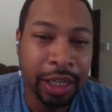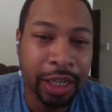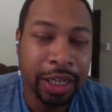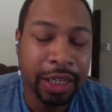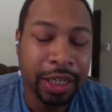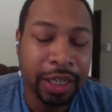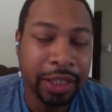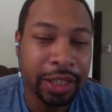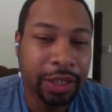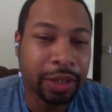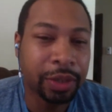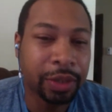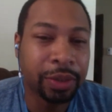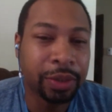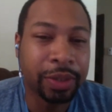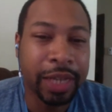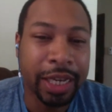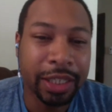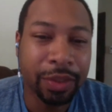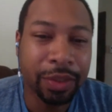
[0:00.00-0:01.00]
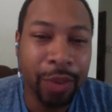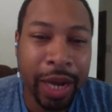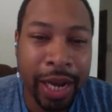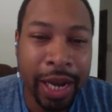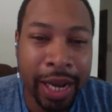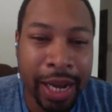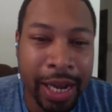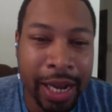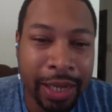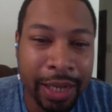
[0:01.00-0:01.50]
So that's why
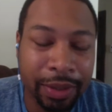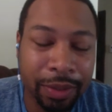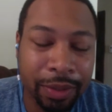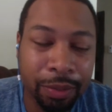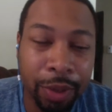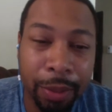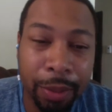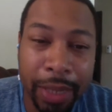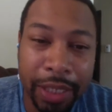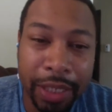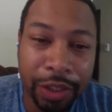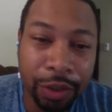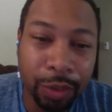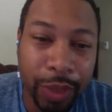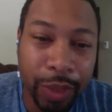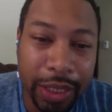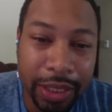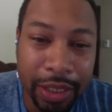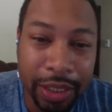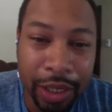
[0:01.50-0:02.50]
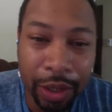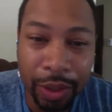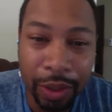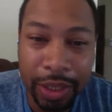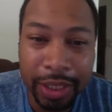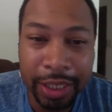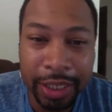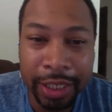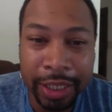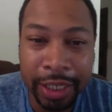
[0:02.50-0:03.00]
I put my two weeks
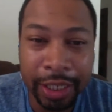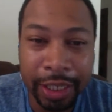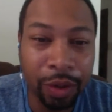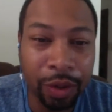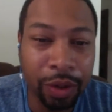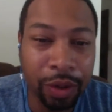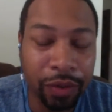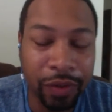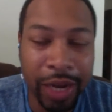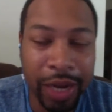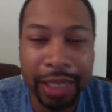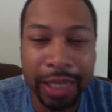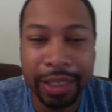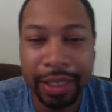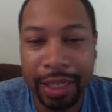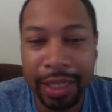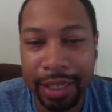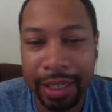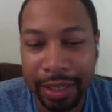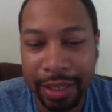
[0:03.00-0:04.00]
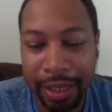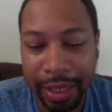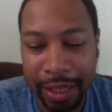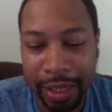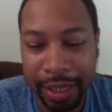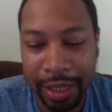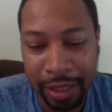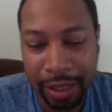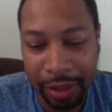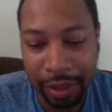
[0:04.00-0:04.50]
notice in on Valentine's
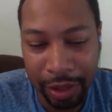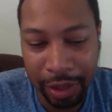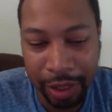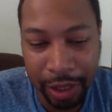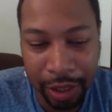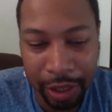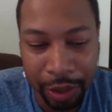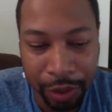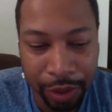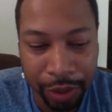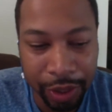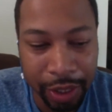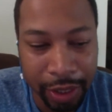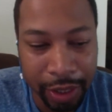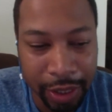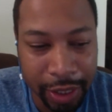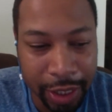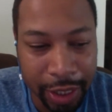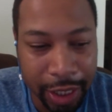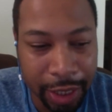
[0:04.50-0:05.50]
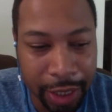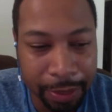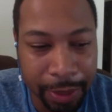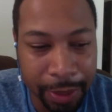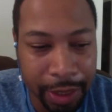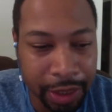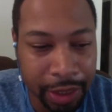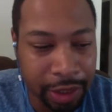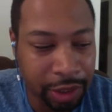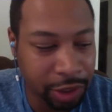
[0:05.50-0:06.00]
Day. The owner of the
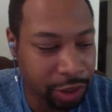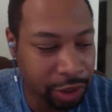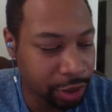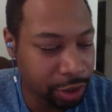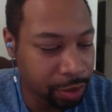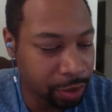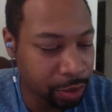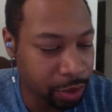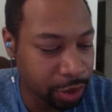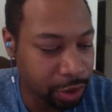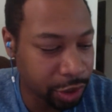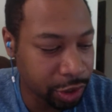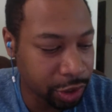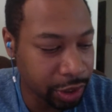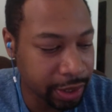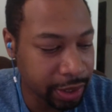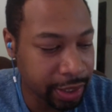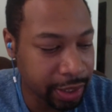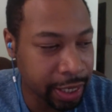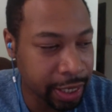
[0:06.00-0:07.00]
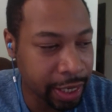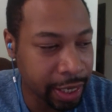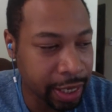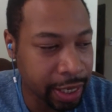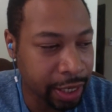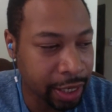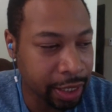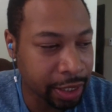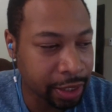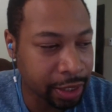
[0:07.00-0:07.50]
company, she she said,
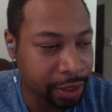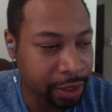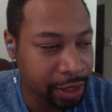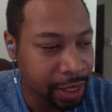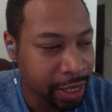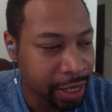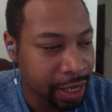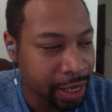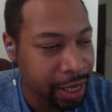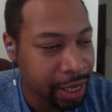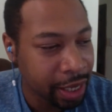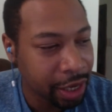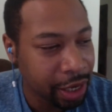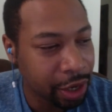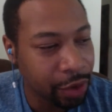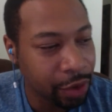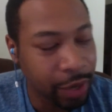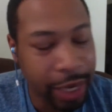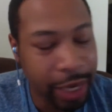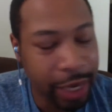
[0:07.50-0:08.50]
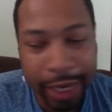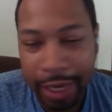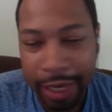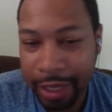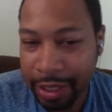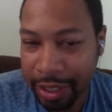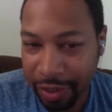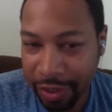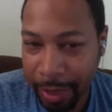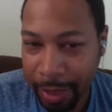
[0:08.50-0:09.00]
uh, "Oh hey,"
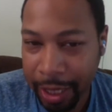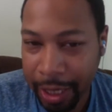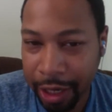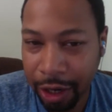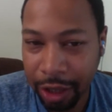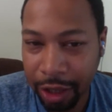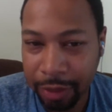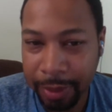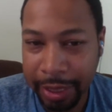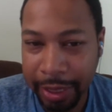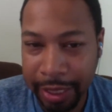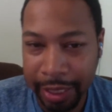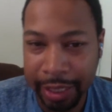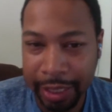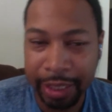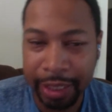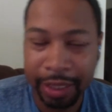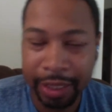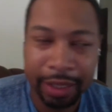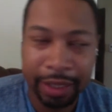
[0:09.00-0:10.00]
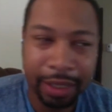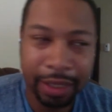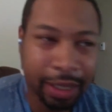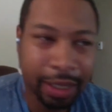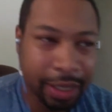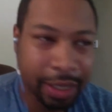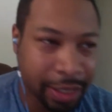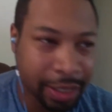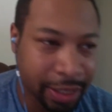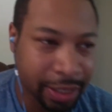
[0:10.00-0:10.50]
because everybody calls me Link.
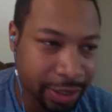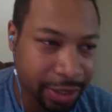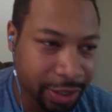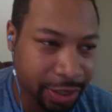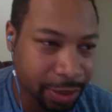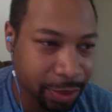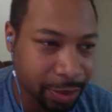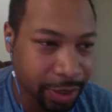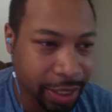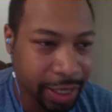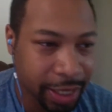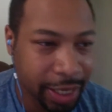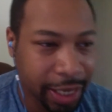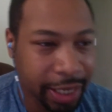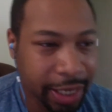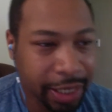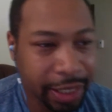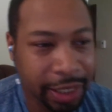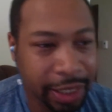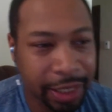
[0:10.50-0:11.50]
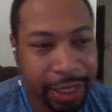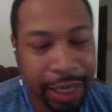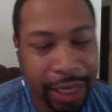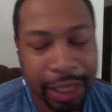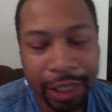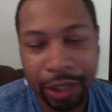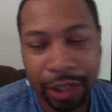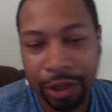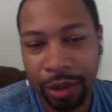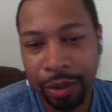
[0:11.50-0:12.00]
Uh, she was mm-hmm. like, "Hey Link, how
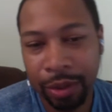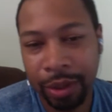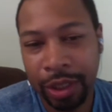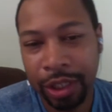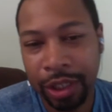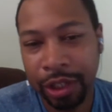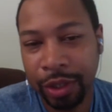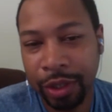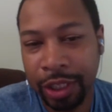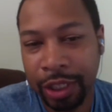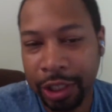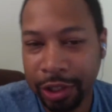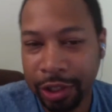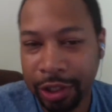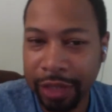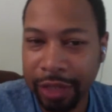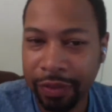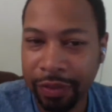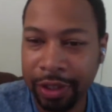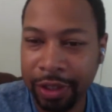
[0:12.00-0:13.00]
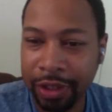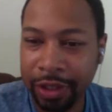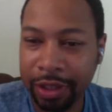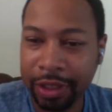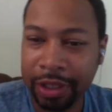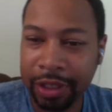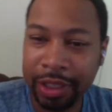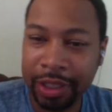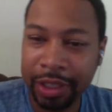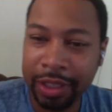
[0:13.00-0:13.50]
you doing? What you doing? Did you leave a, uh,
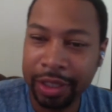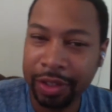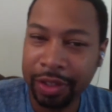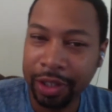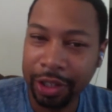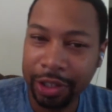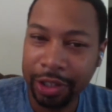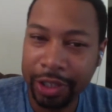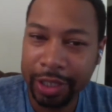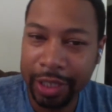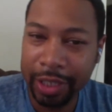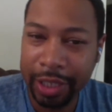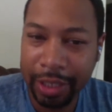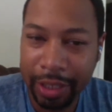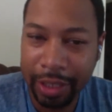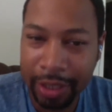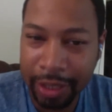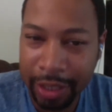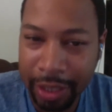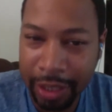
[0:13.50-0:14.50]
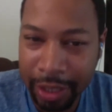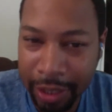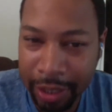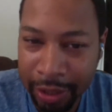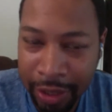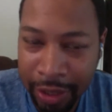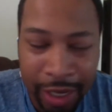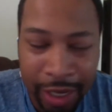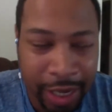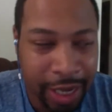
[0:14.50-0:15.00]
these Hershey Kisses in here?"
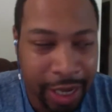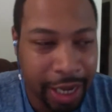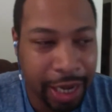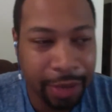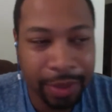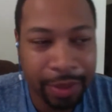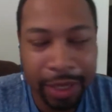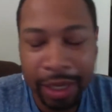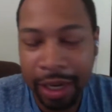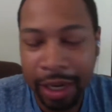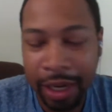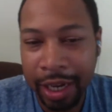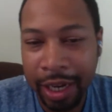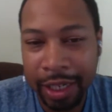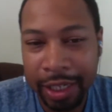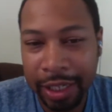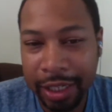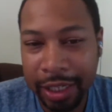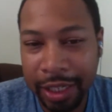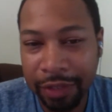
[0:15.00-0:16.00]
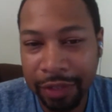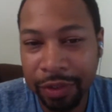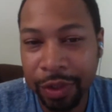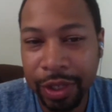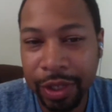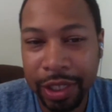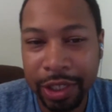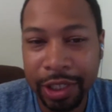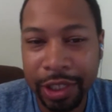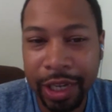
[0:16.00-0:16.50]
I was like, "No, I didn't leave you
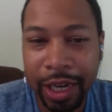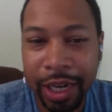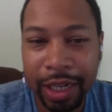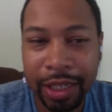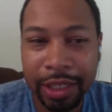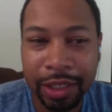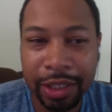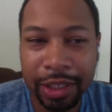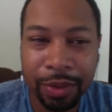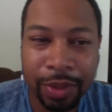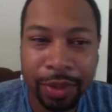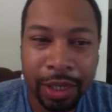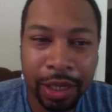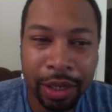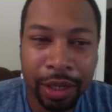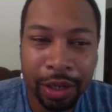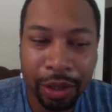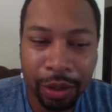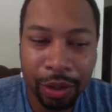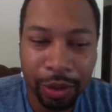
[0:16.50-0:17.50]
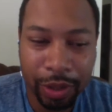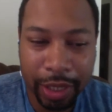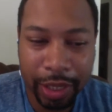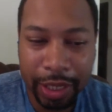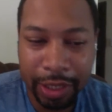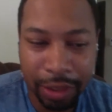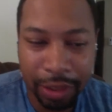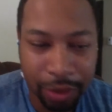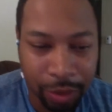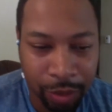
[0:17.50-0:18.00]
any chocolate." She was like, "Oh
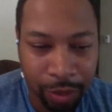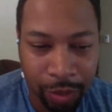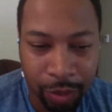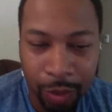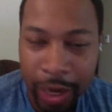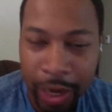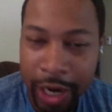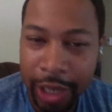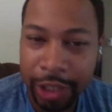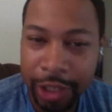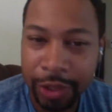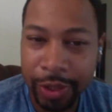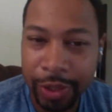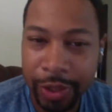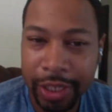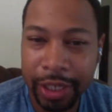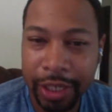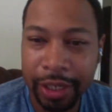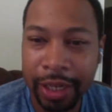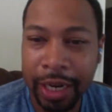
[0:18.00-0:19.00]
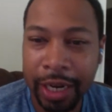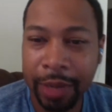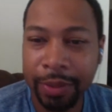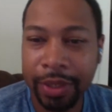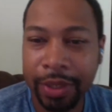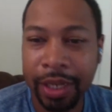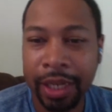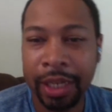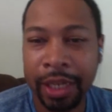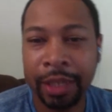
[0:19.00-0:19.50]
okay, so why are you in here?" I
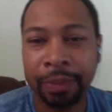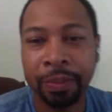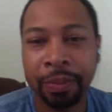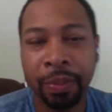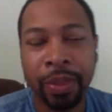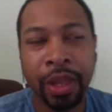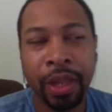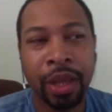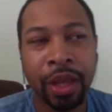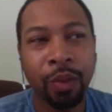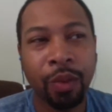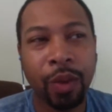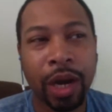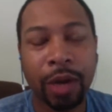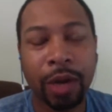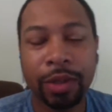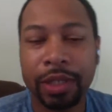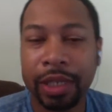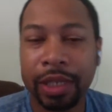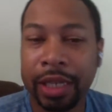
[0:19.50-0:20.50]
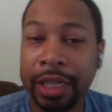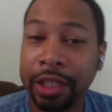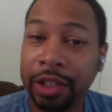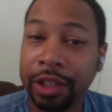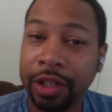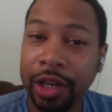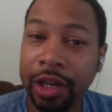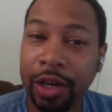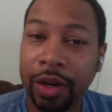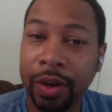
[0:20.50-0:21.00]
was like, but I was letting
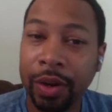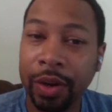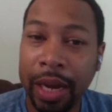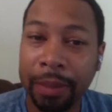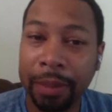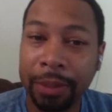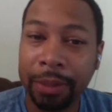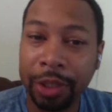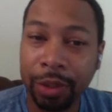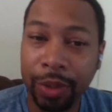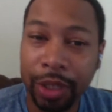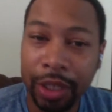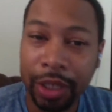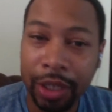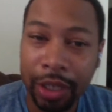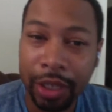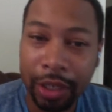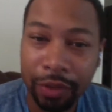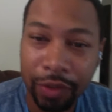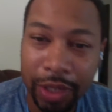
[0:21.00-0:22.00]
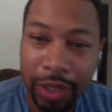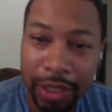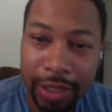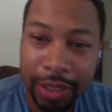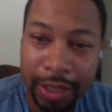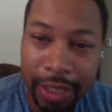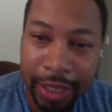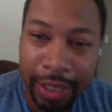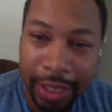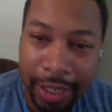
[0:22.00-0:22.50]
you know I'm doing good in real
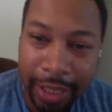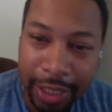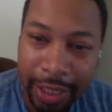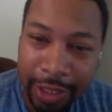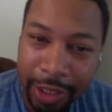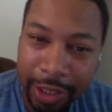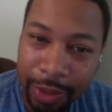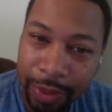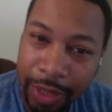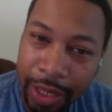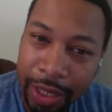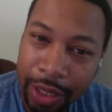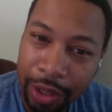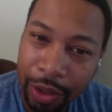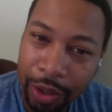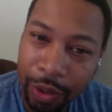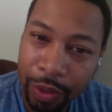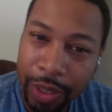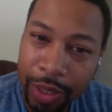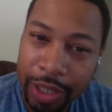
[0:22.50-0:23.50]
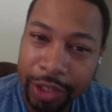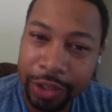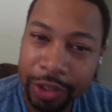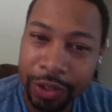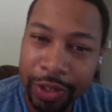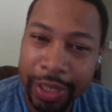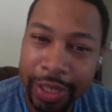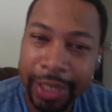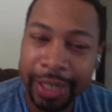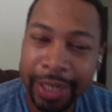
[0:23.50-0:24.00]
estate. And she was like, oh, that's
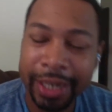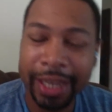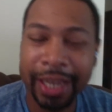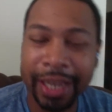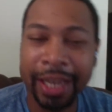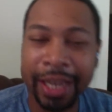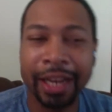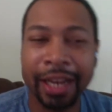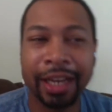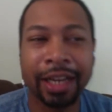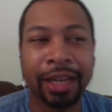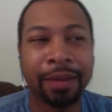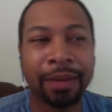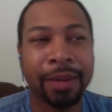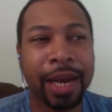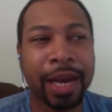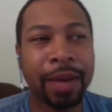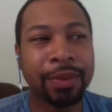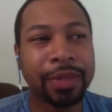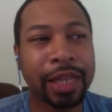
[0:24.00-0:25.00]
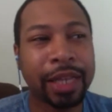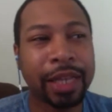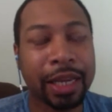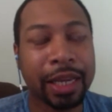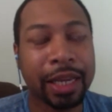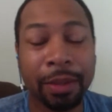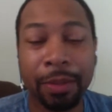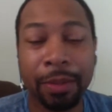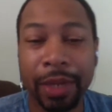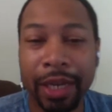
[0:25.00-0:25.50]
great. And um, I was like,
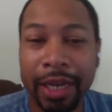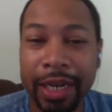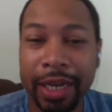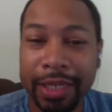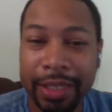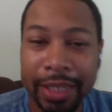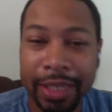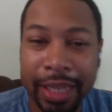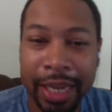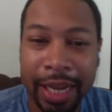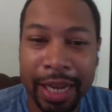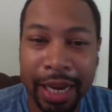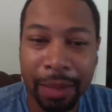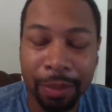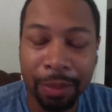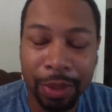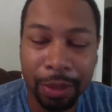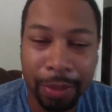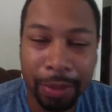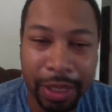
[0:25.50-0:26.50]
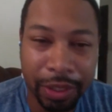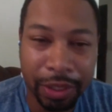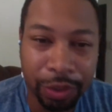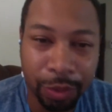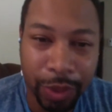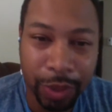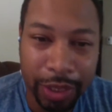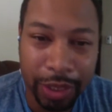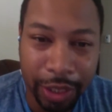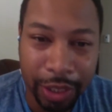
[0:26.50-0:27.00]
and because of that, I'm putting my
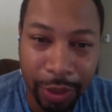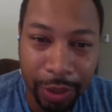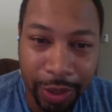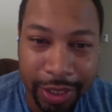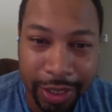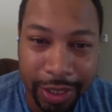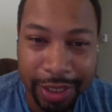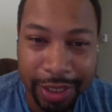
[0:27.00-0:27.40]
two weeks notice in.